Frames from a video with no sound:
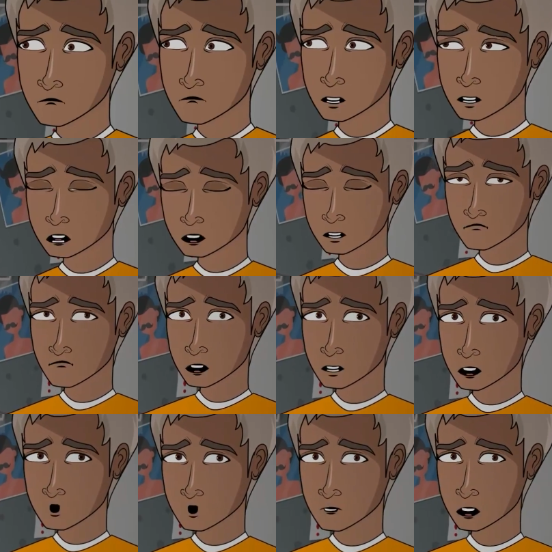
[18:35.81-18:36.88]
"She has
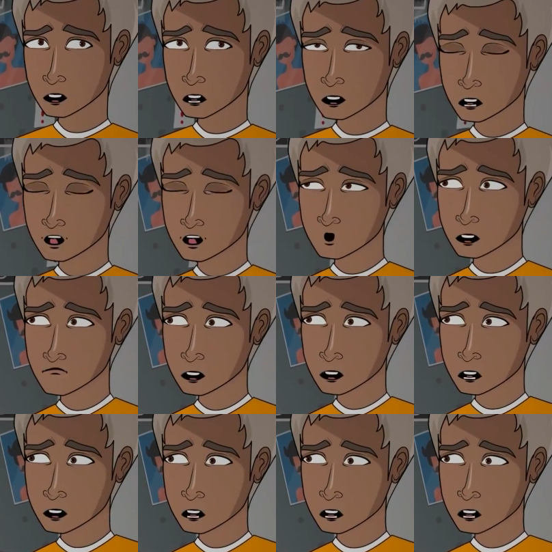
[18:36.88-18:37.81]
pictures of a guy locked up in a